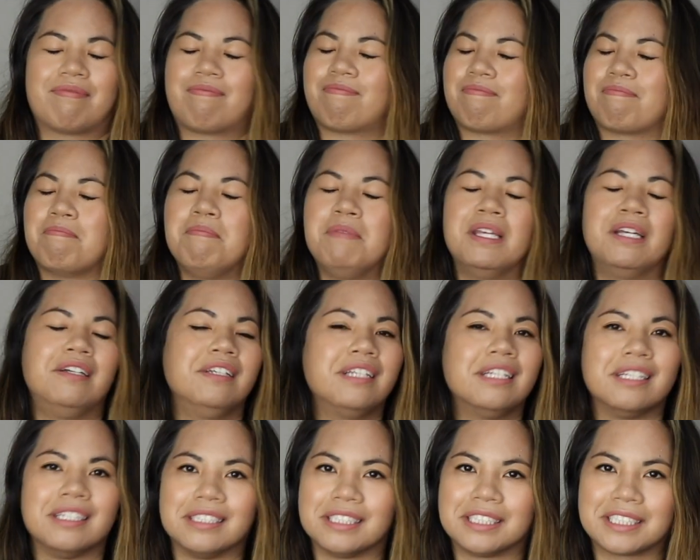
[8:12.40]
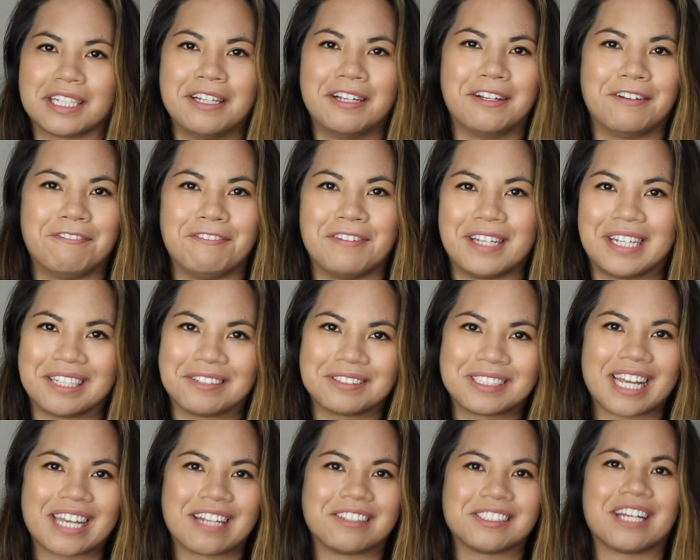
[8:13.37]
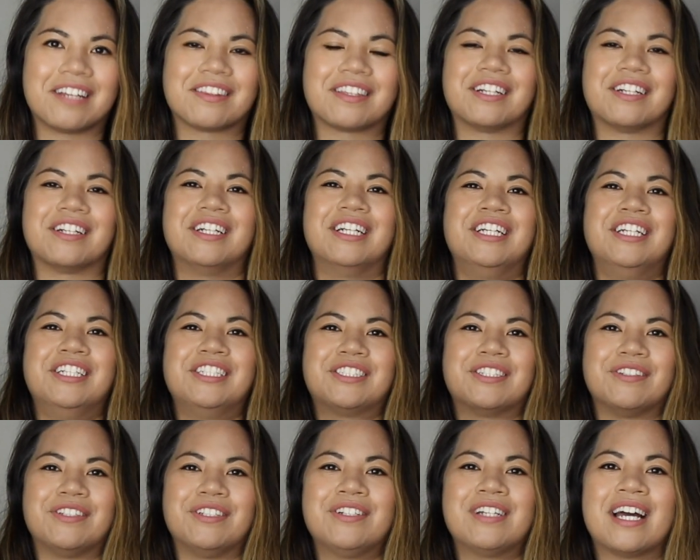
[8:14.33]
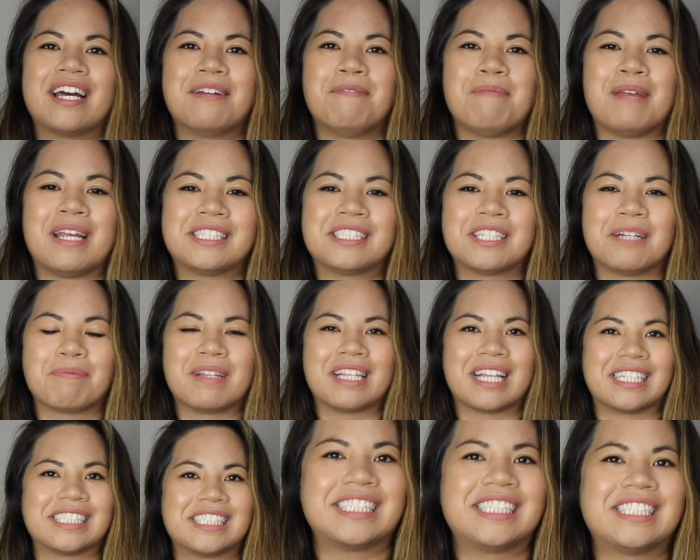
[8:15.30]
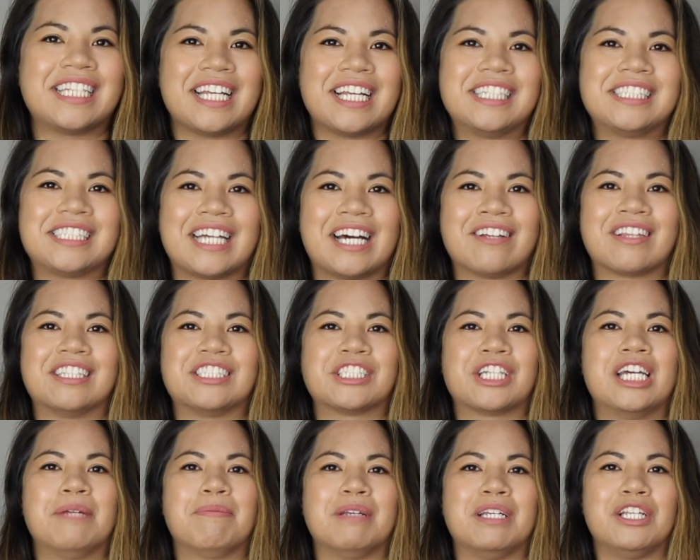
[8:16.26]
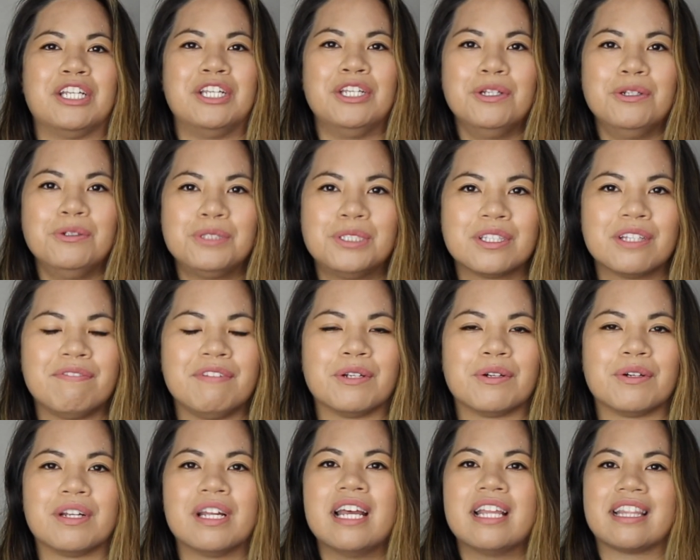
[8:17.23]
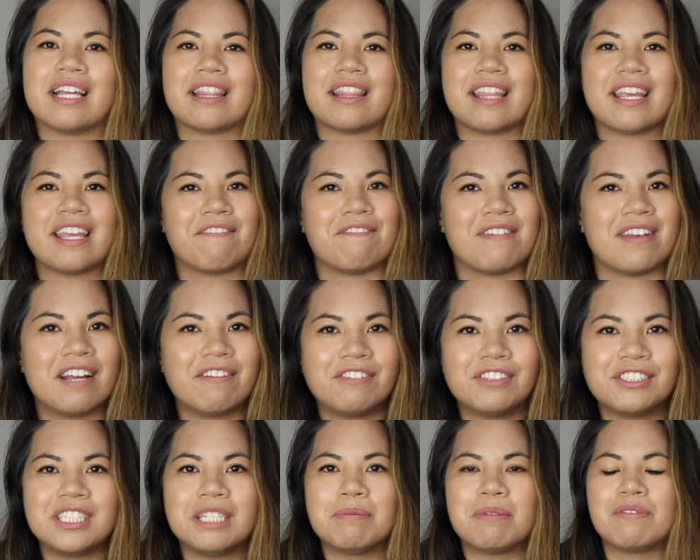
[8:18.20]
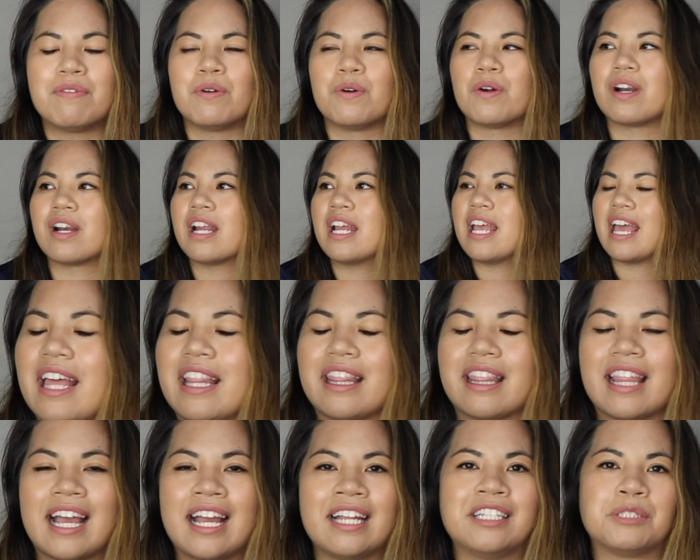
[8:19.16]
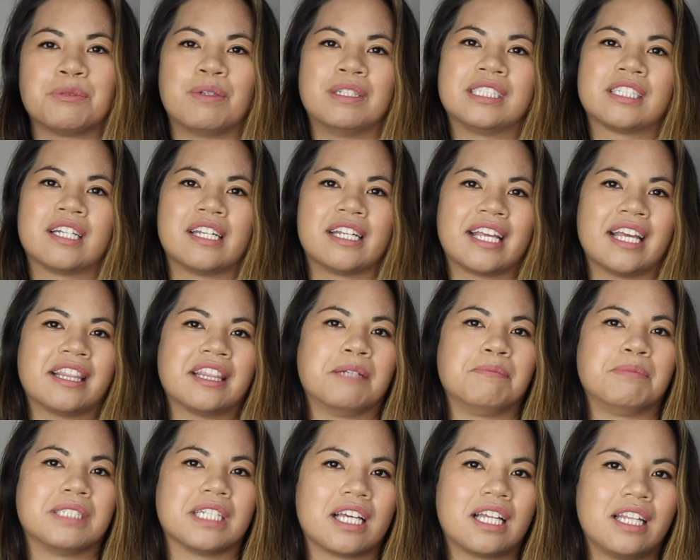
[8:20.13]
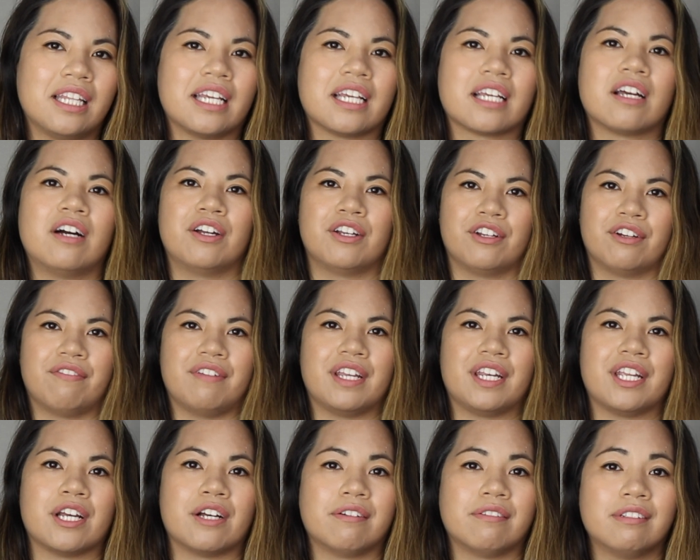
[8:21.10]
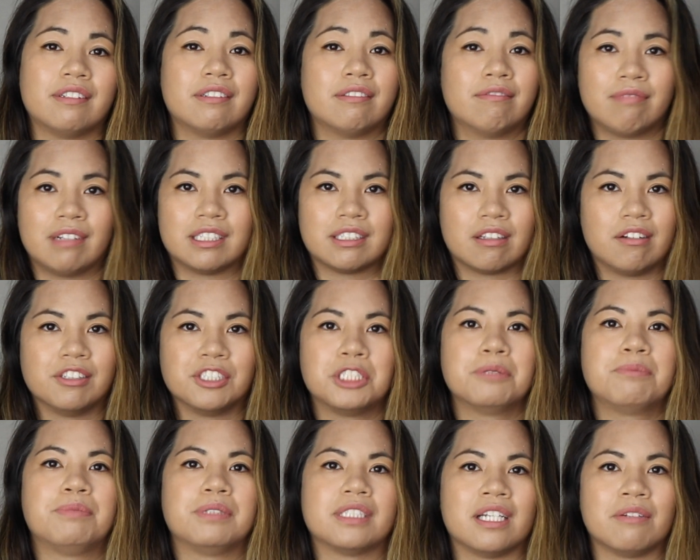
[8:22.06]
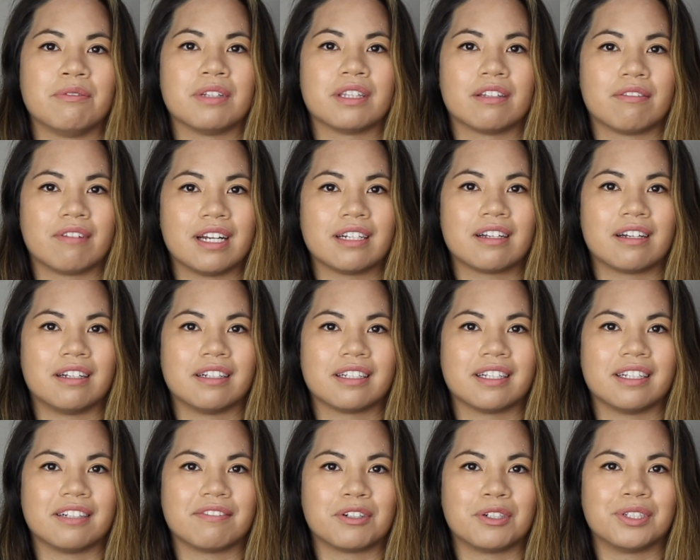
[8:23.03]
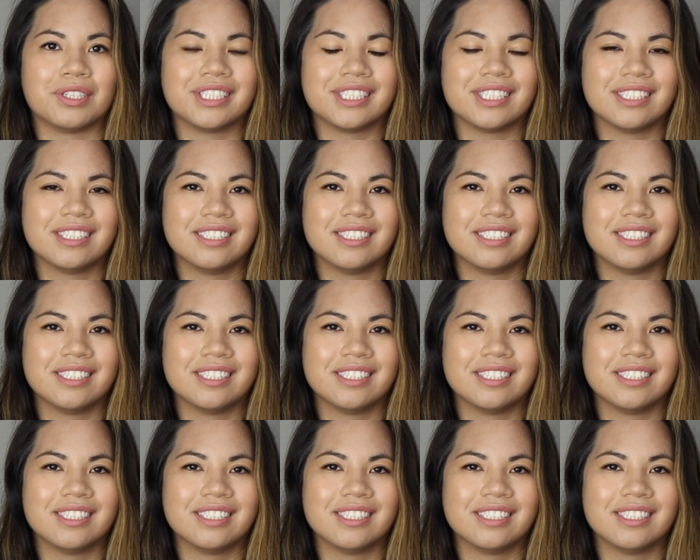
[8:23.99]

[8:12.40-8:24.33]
millions of video titles out there. So you got to make something that stands out, that's going to be new to the viewer, that they have never seen before, and that is what's going to get them to click on your video. As long as you present with the right content, of course.